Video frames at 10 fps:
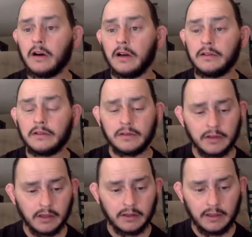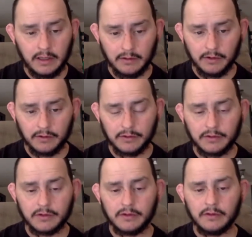unsung
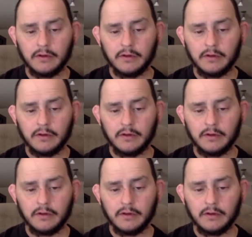heroes.